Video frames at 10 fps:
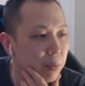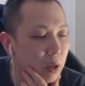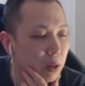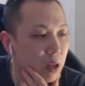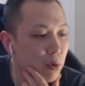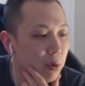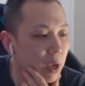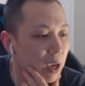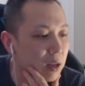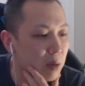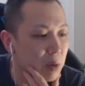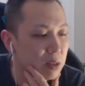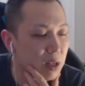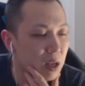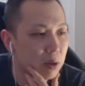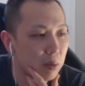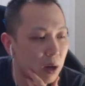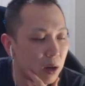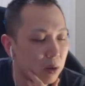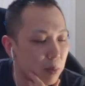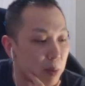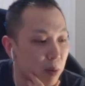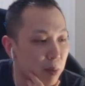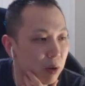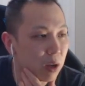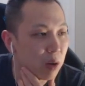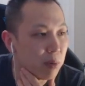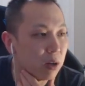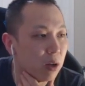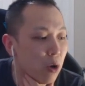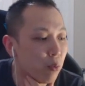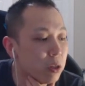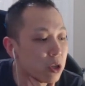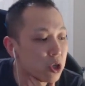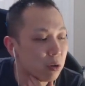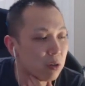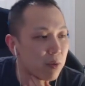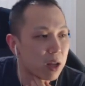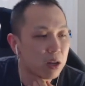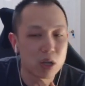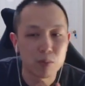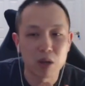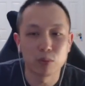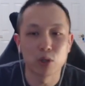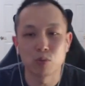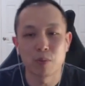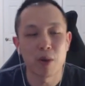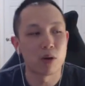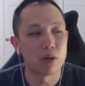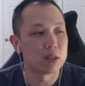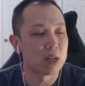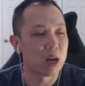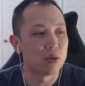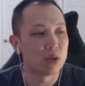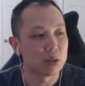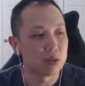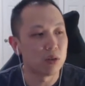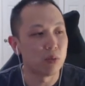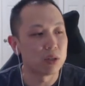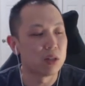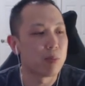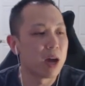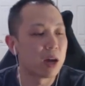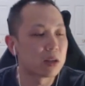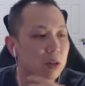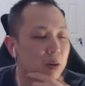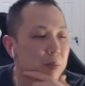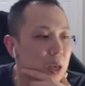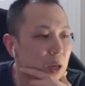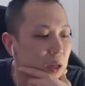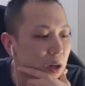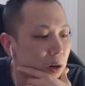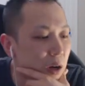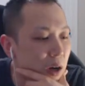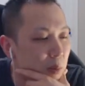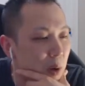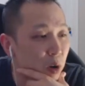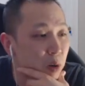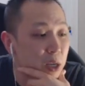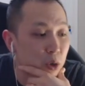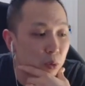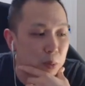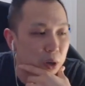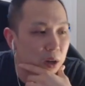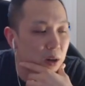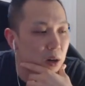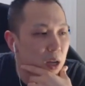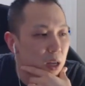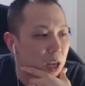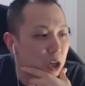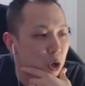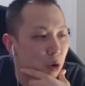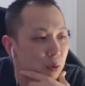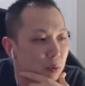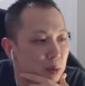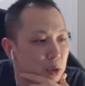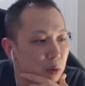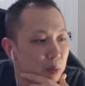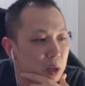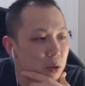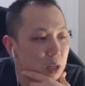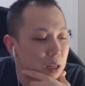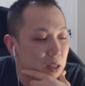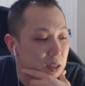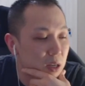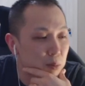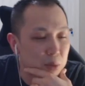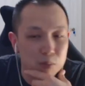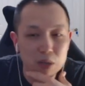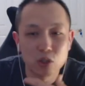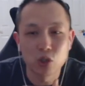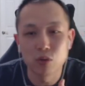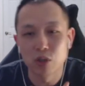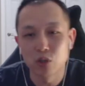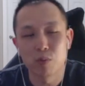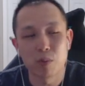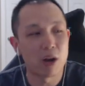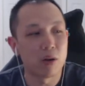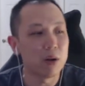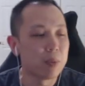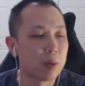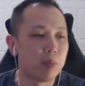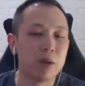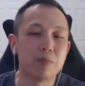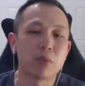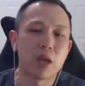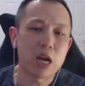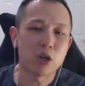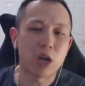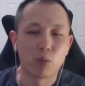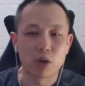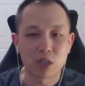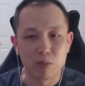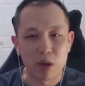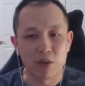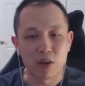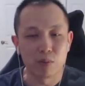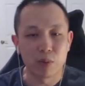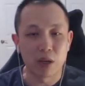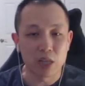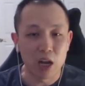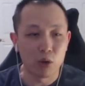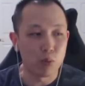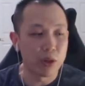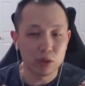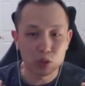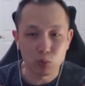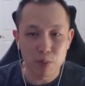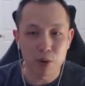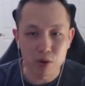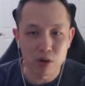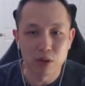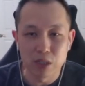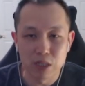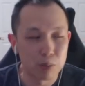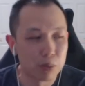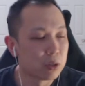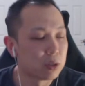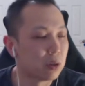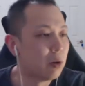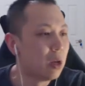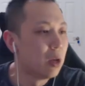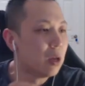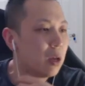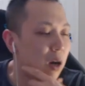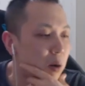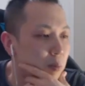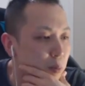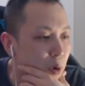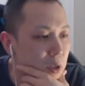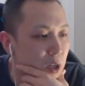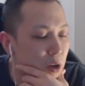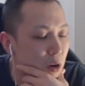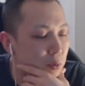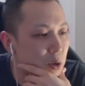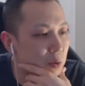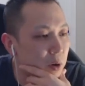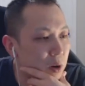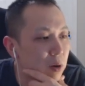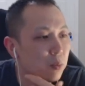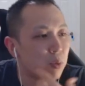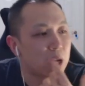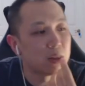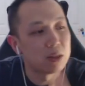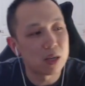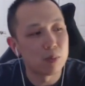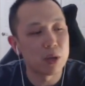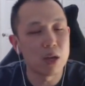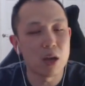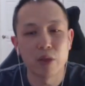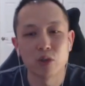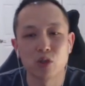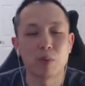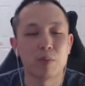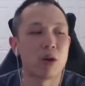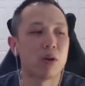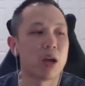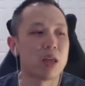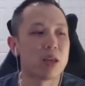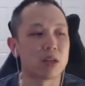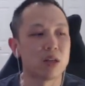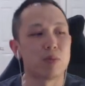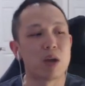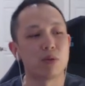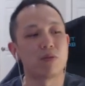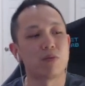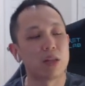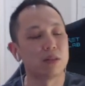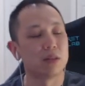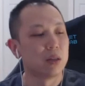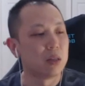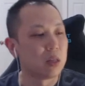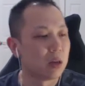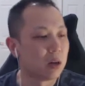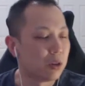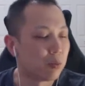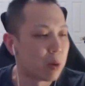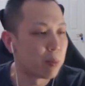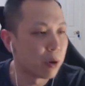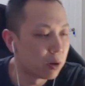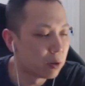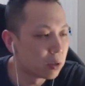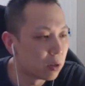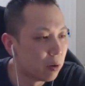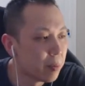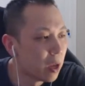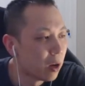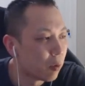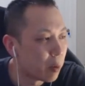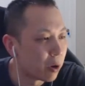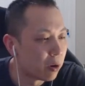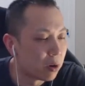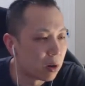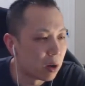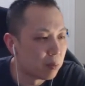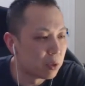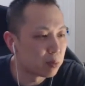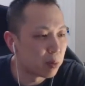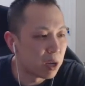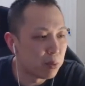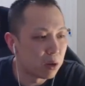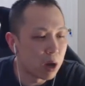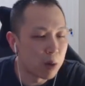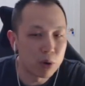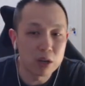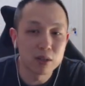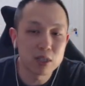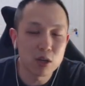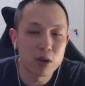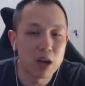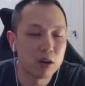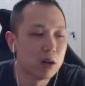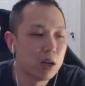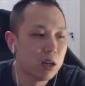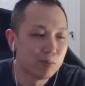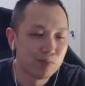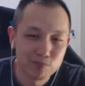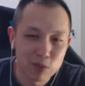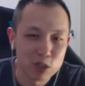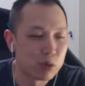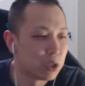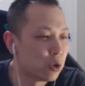level, and that means that my Melmetal can come in with the shield advantage and be able to superpower this down just to see what's in the back. So here my opponent makes a great play here. He actually overfarms a little bit so that he can CMP me to the superpower, but actually kind of works out in my favor because I don't want this Rhyperior to dip. So opponent's going to go for Surf here. We hit the CMP on the superpower, and that's going to be able to feint the Rhyperior. So Rhyperior, despite being a pretty good steel counter, doesn't resist